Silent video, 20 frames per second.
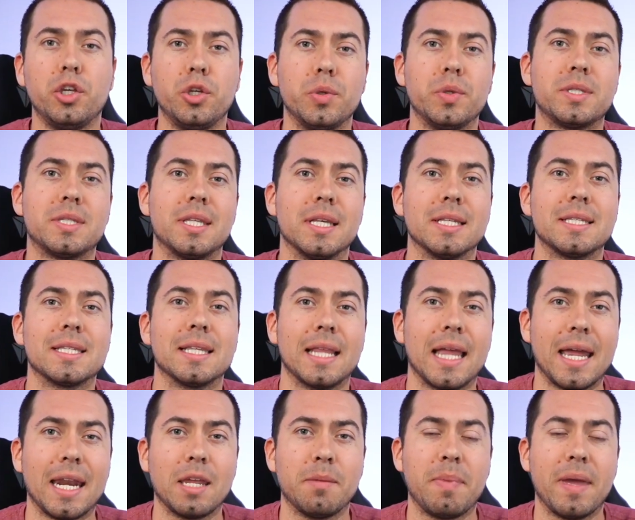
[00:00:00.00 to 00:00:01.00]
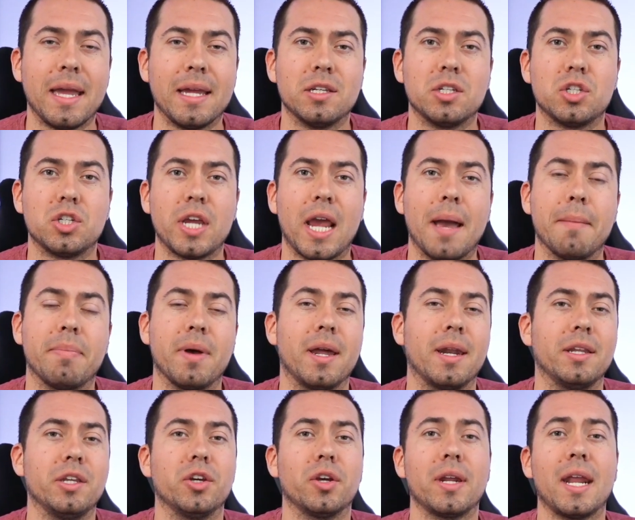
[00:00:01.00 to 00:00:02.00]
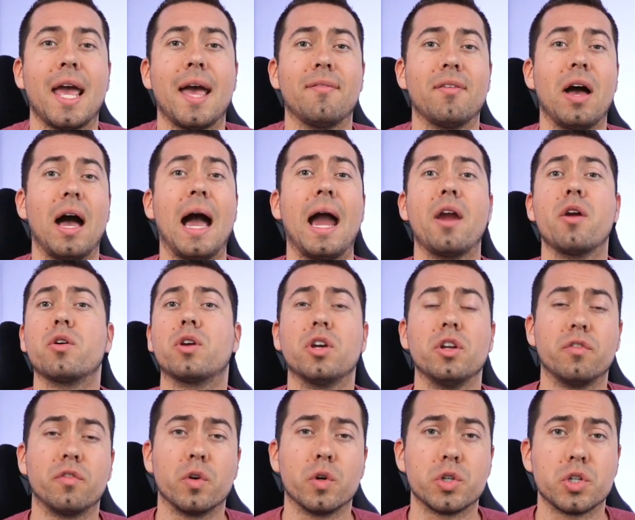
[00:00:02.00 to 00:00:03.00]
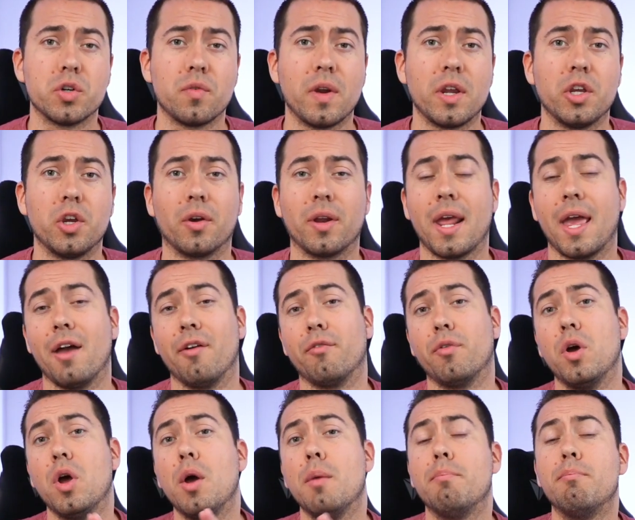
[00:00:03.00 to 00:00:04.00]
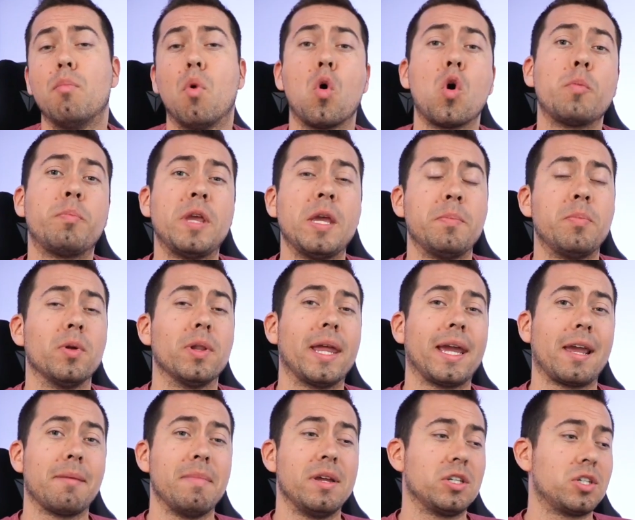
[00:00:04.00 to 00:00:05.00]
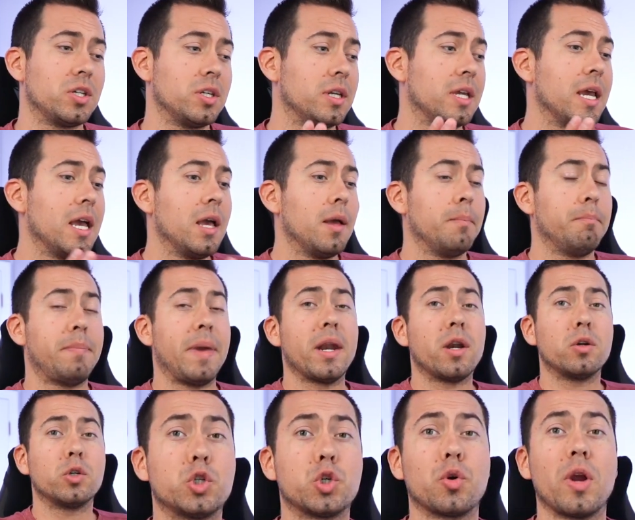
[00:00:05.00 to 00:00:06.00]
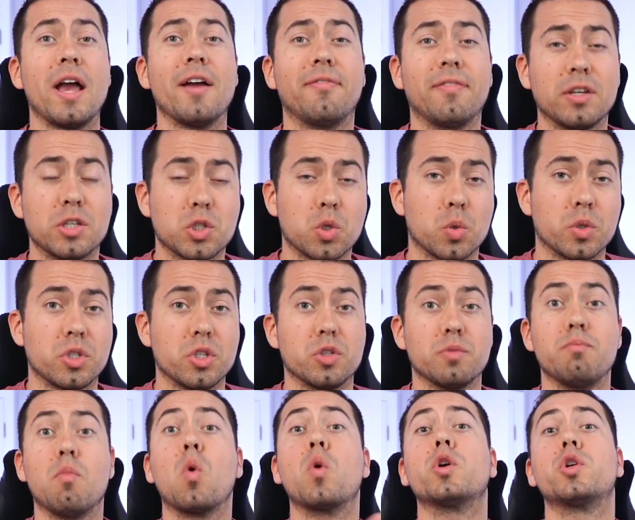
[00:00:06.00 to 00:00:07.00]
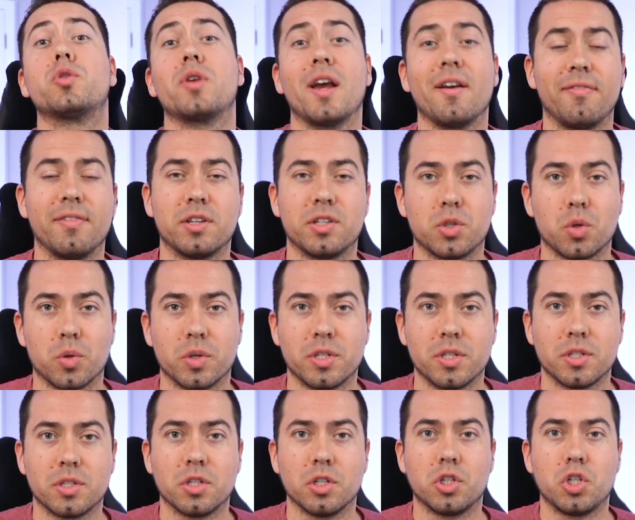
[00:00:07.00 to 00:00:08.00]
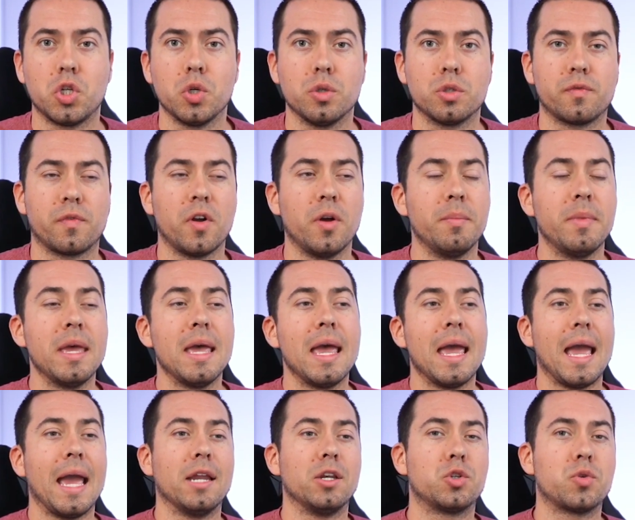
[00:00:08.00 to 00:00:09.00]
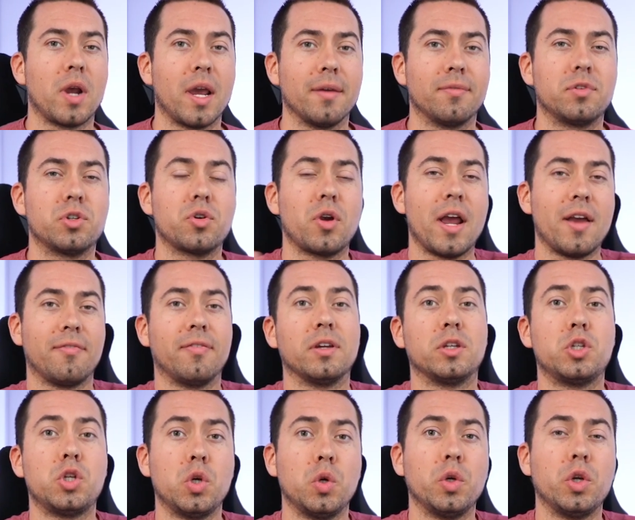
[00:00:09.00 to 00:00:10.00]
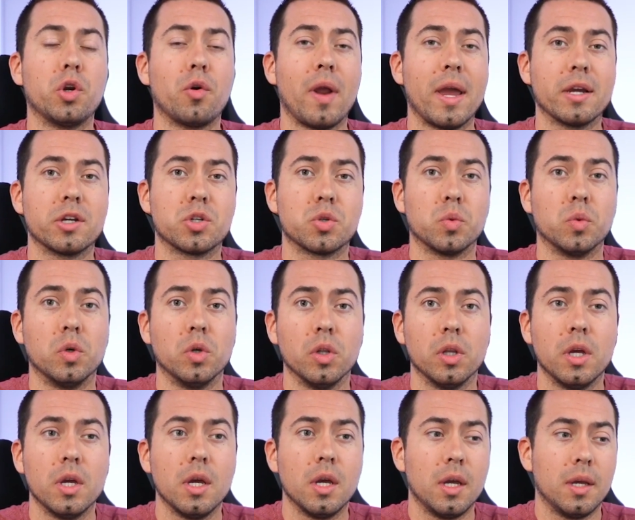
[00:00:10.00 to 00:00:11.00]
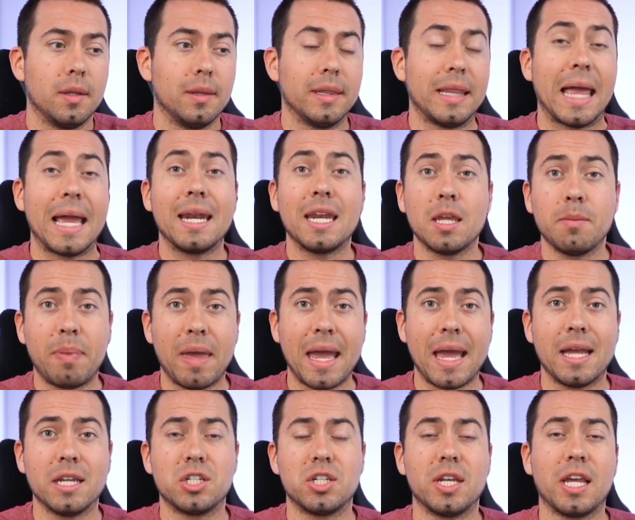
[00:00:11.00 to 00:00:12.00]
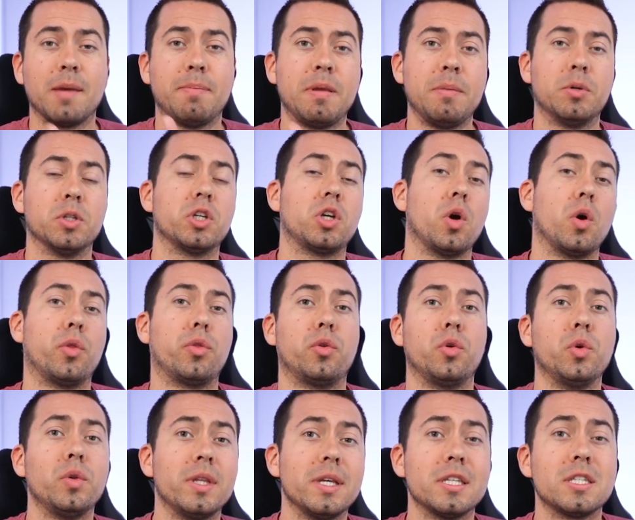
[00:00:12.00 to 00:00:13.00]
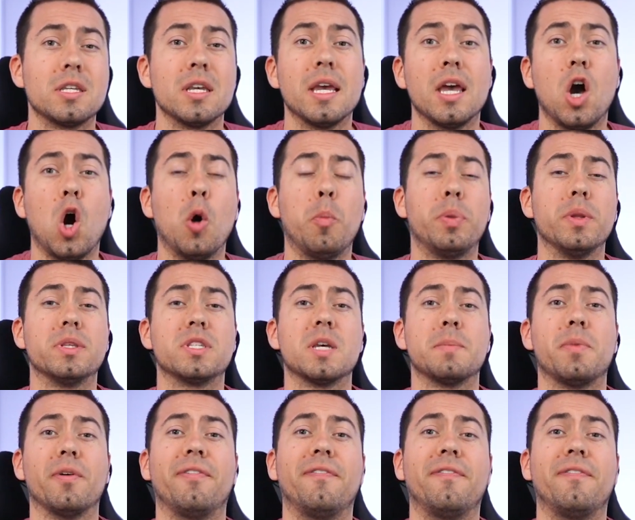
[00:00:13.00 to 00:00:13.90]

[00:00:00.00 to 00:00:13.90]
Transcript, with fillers: use this landing page chatbot. And you're gonna have a higher conversion rate, you're gonna have more people, like I mentioned, better traffic sources, more traffic sources to choose from, and drive traffic to your actual landing page to get people to go through this. Opens up